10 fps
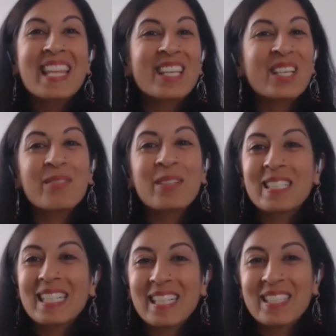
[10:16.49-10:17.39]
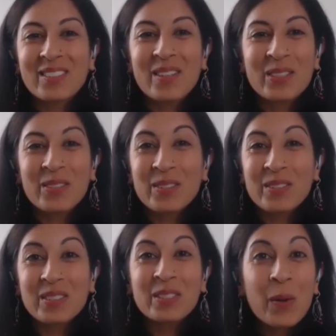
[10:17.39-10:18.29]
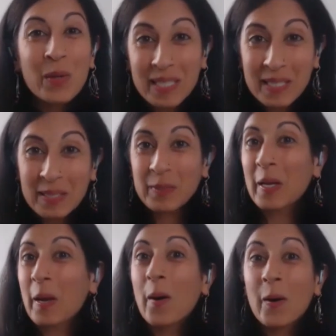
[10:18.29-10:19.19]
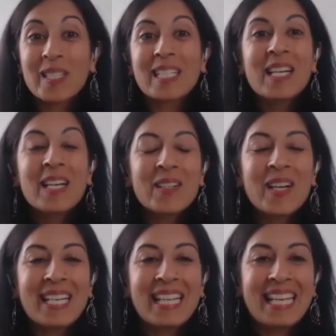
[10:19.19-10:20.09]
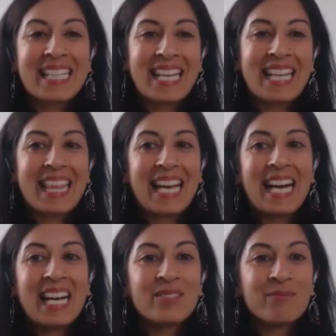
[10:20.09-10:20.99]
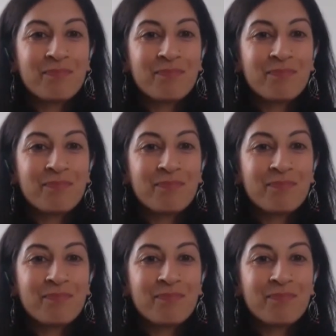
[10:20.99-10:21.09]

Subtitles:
the community at your local yoga studio or anything like that.